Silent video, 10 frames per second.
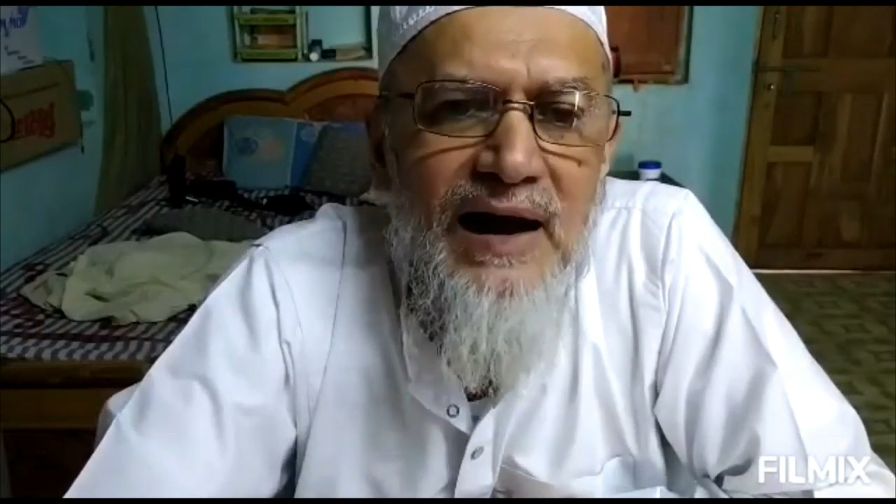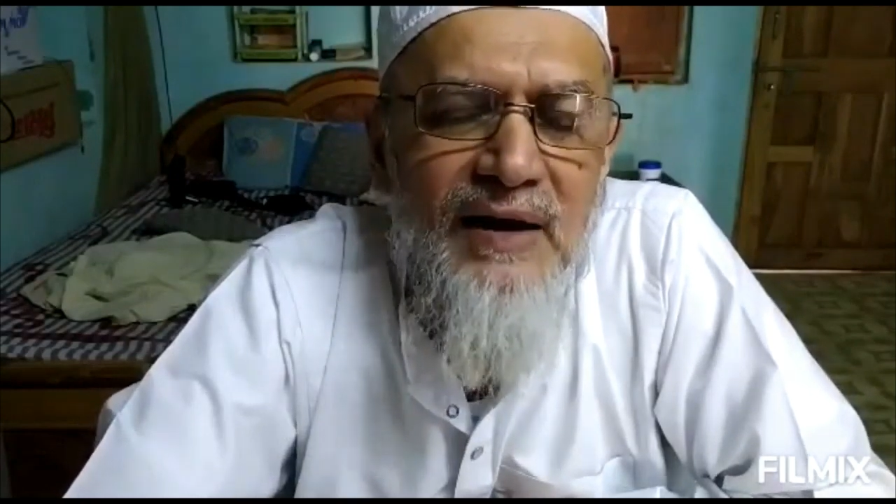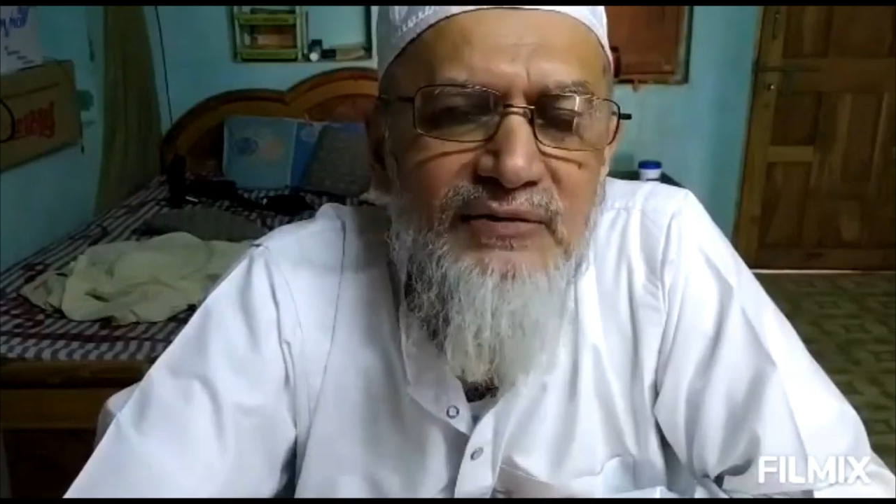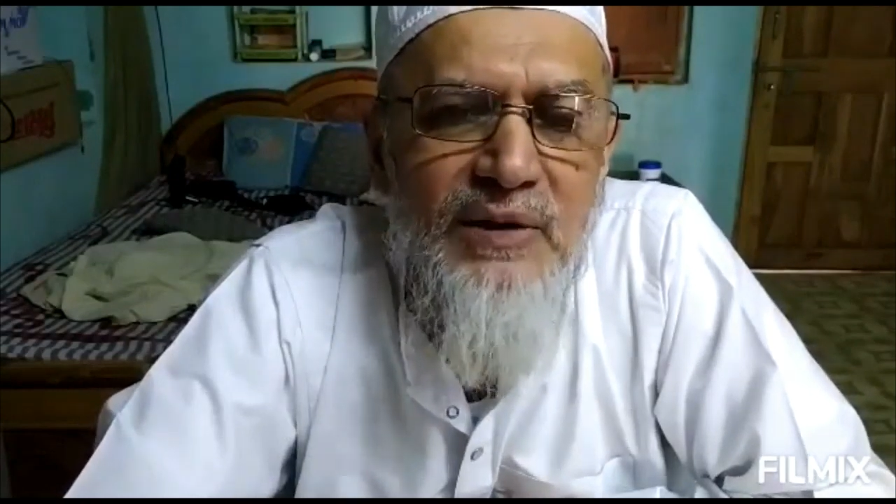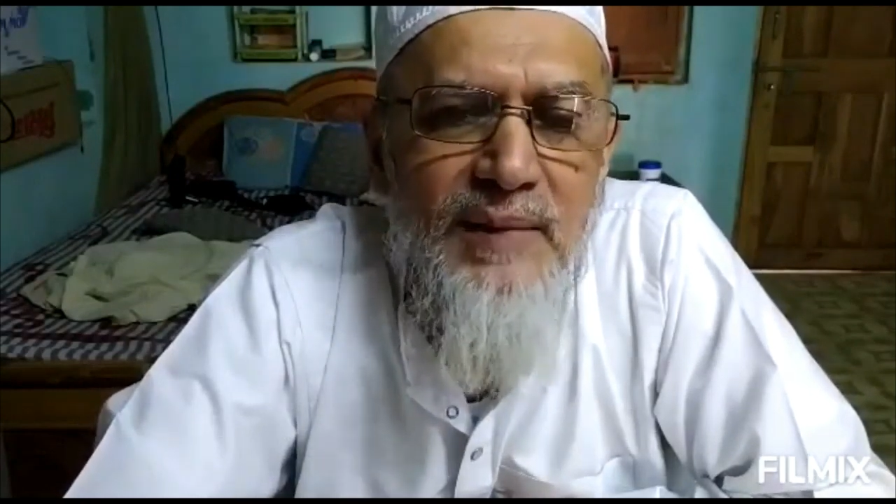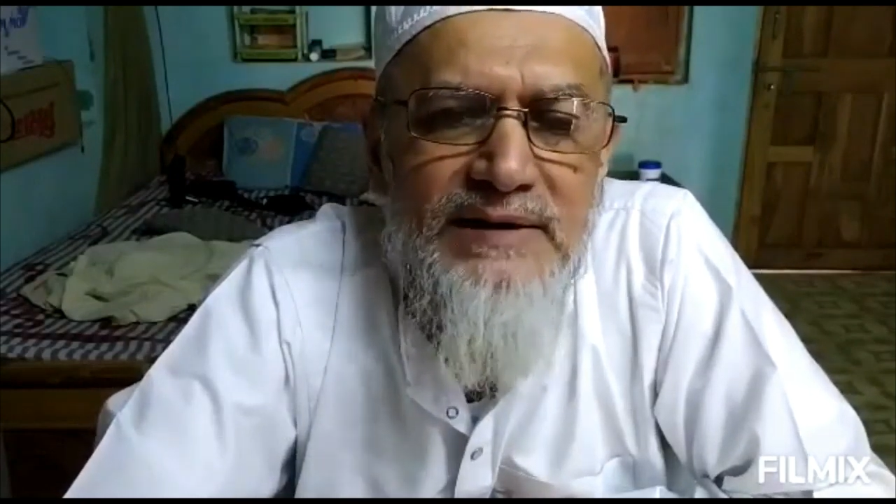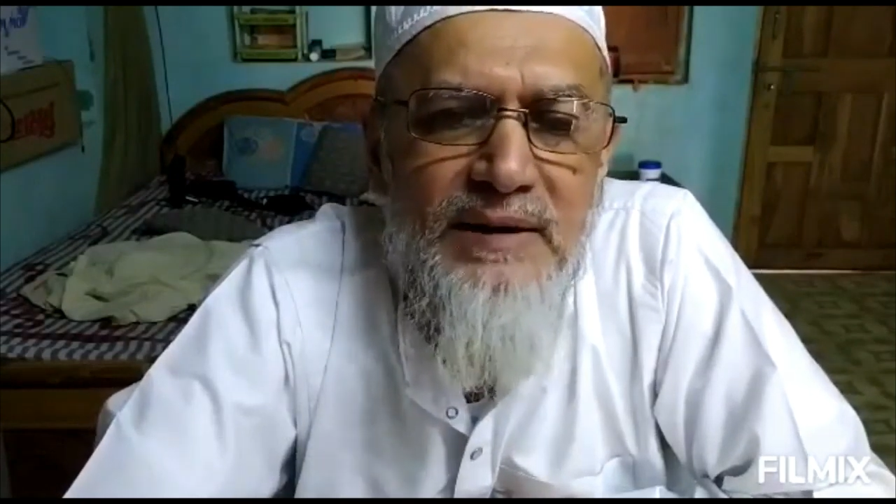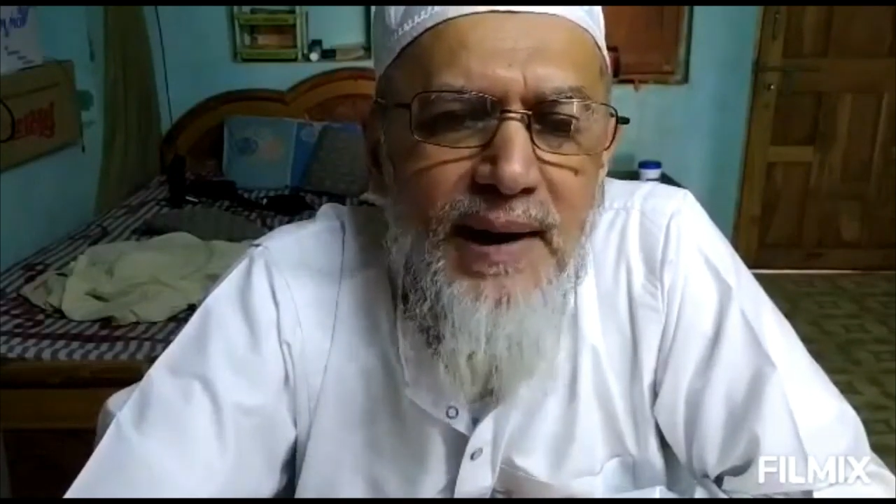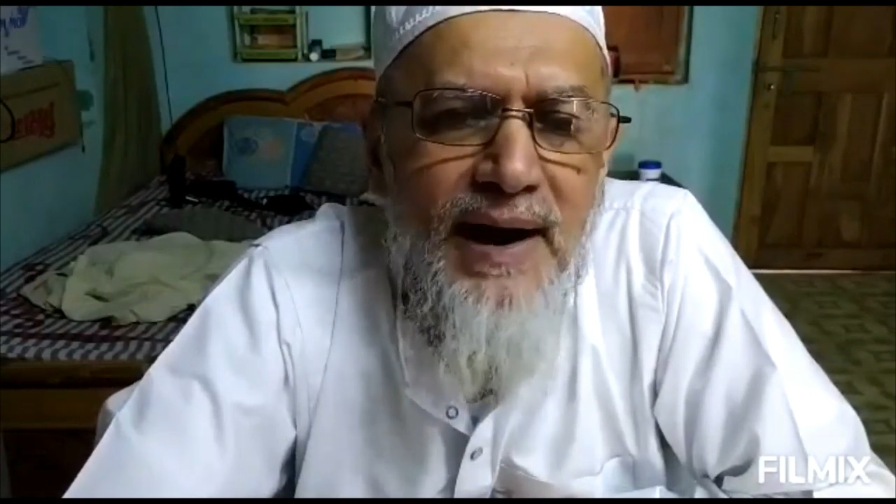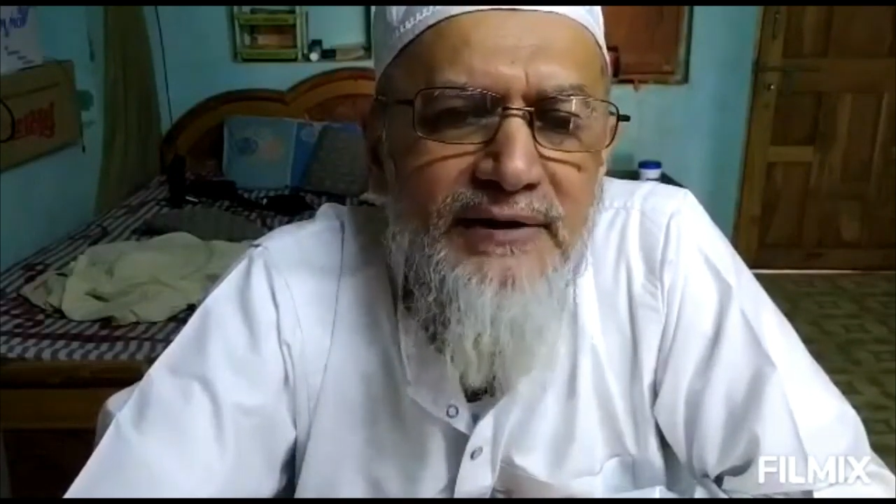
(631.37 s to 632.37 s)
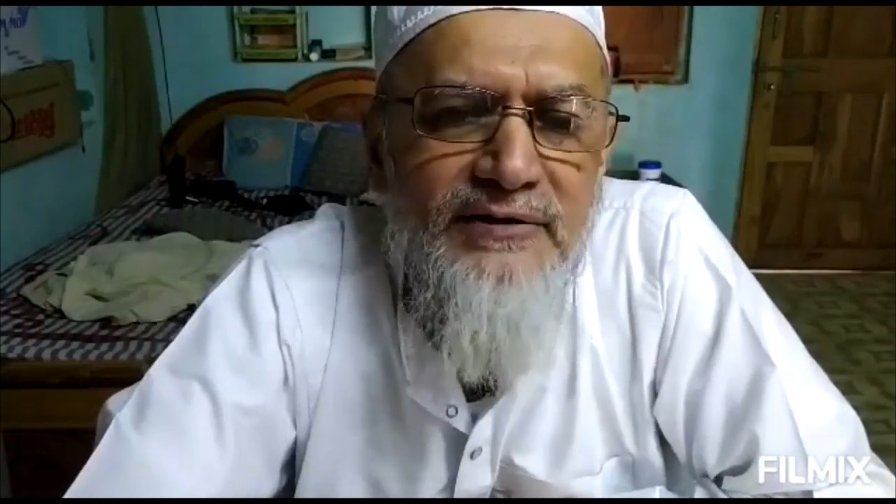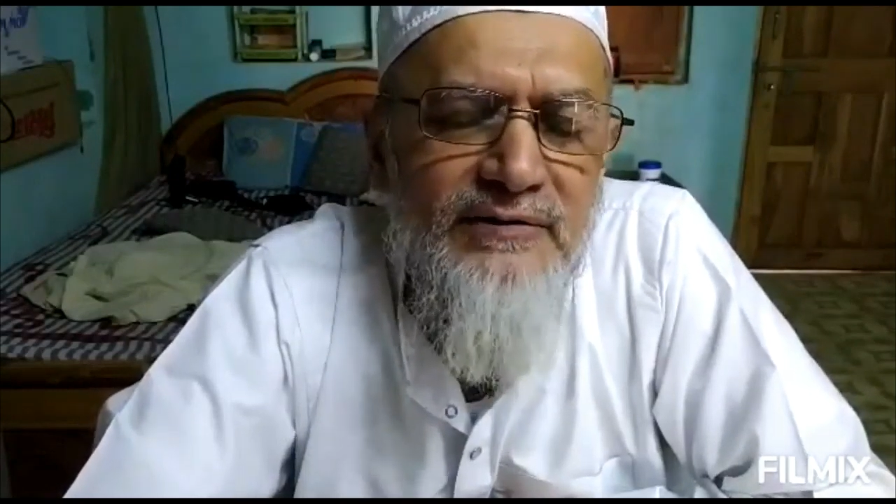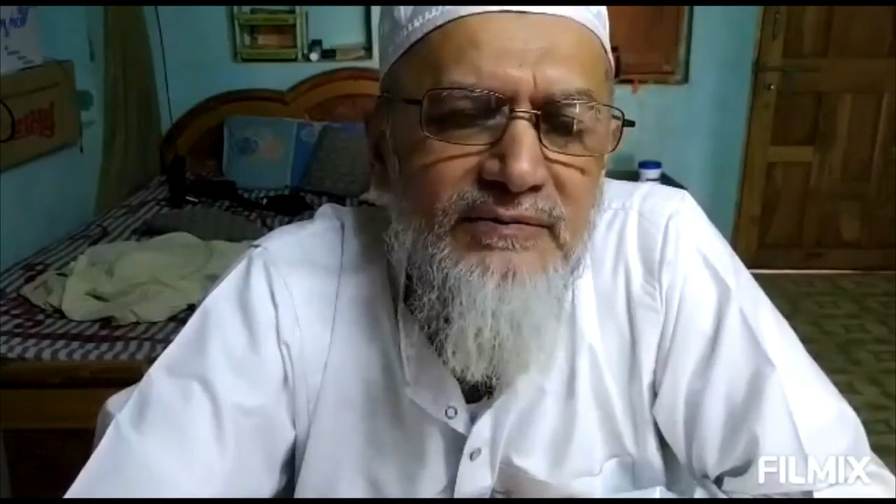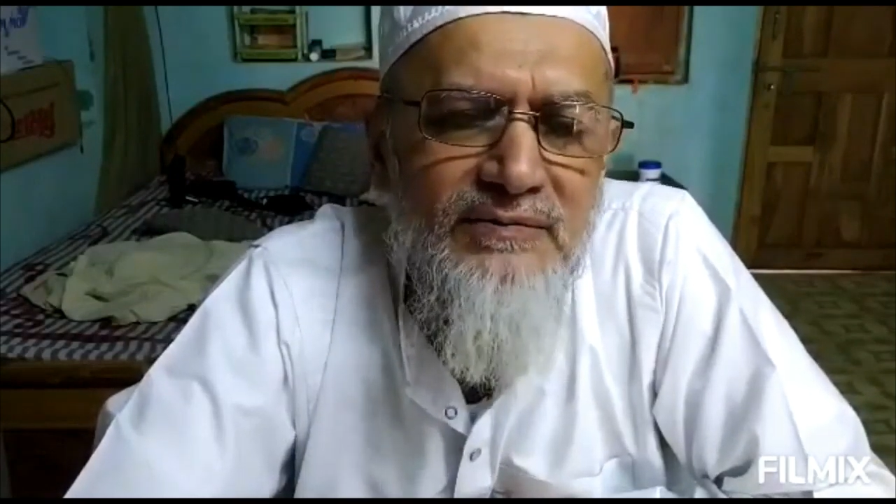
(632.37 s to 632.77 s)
after my demise,